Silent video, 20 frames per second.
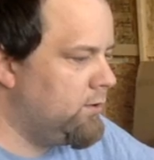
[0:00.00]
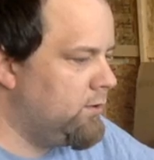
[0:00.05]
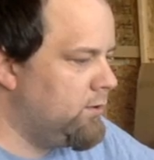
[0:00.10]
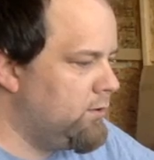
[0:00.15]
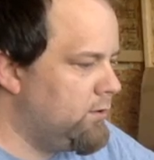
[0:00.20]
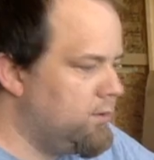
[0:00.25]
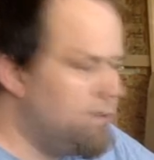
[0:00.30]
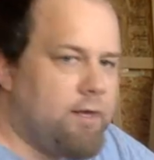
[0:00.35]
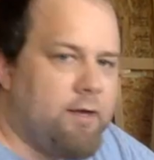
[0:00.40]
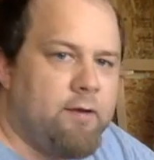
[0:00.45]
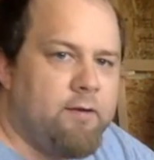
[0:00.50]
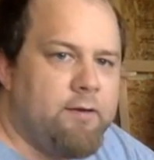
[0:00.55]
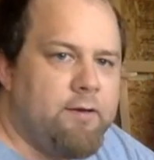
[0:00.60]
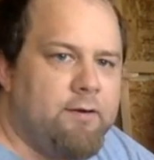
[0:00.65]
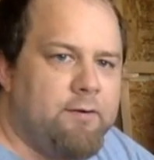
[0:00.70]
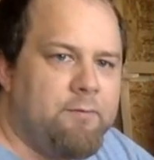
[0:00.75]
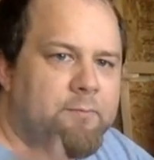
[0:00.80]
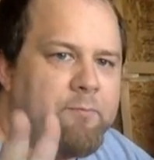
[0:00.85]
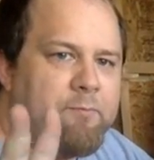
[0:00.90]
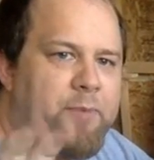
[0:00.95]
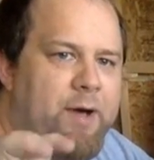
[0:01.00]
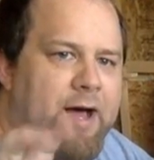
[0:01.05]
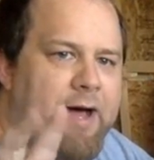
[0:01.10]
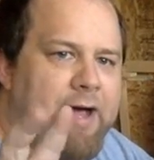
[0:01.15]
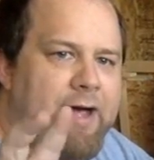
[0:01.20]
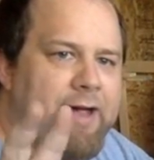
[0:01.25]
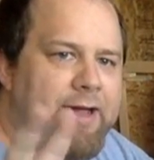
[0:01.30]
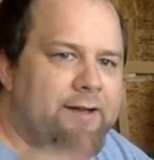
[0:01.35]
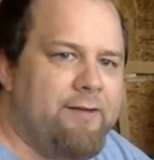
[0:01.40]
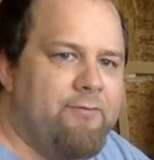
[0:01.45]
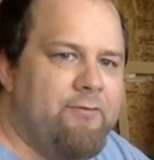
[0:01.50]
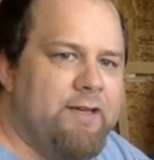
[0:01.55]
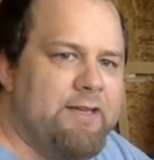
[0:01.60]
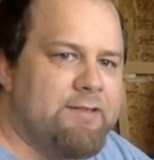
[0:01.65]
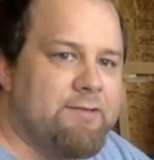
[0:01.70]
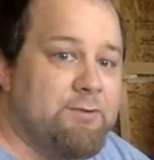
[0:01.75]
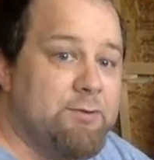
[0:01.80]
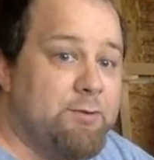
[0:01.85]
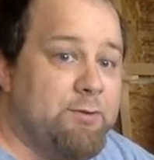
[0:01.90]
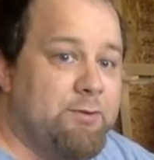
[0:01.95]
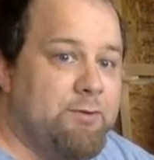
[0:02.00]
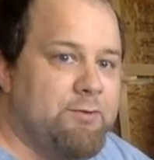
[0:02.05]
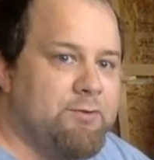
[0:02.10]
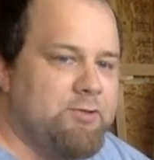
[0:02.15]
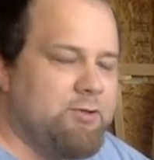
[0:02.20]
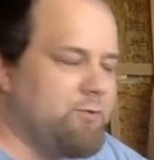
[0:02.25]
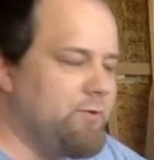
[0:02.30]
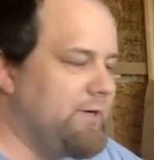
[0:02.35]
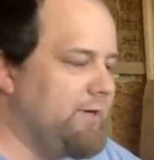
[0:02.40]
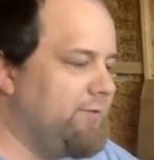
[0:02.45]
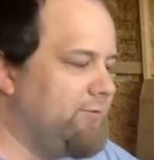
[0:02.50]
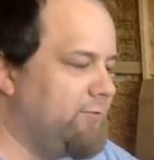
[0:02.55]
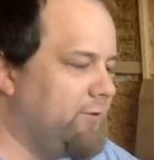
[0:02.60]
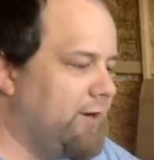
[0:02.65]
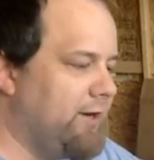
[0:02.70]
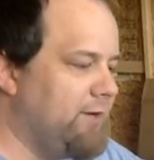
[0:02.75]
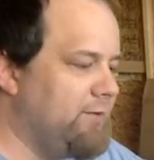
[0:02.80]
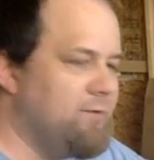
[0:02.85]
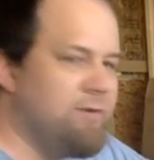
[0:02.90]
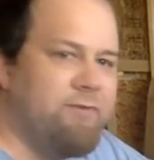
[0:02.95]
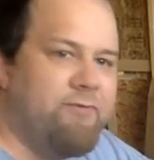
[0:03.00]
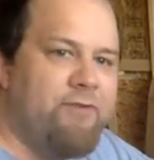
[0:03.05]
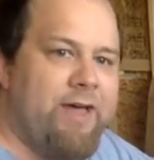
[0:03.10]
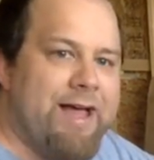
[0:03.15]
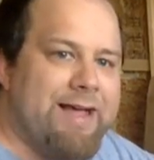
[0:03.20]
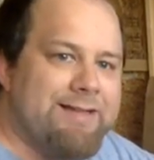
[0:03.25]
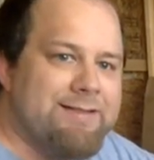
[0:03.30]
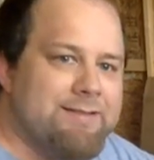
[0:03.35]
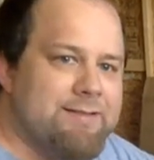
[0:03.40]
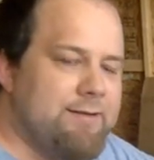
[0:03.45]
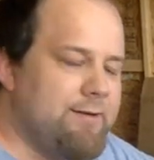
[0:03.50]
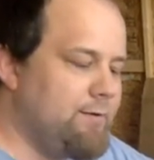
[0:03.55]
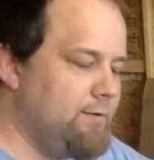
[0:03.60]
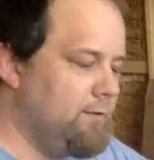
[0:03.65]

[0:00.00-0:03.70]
Yeah, you don't buy Festool, Sharif, right? You invest.